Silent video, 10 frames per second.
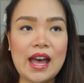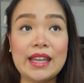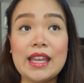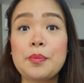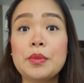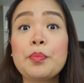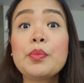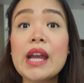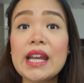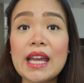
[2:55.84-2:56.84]
kept
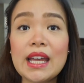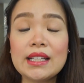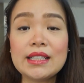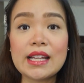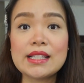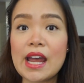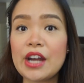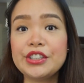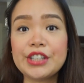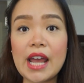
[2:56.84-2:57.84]
praying the
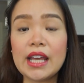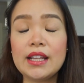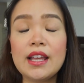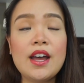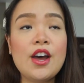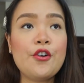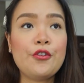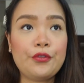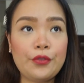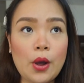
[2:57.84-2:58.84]
entire ride
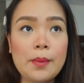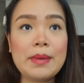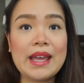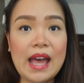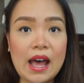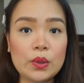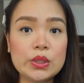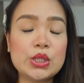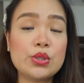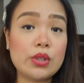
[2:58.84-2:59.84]
from my
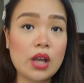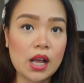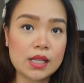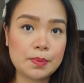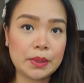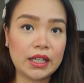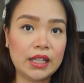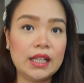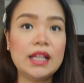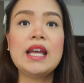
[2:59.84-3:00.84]
house to the
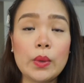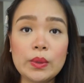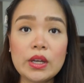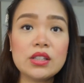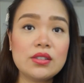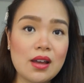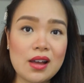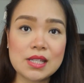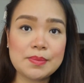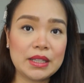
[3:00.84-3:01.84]
hospital. When we got to the
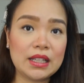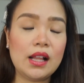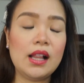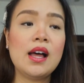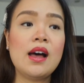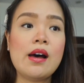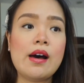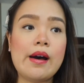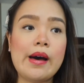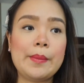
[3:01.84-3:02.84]
hospital,
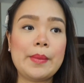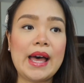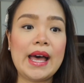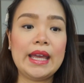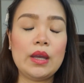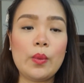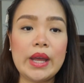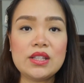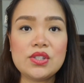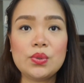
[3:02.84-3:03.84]
I
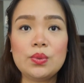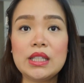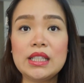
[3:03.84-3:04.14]
went to the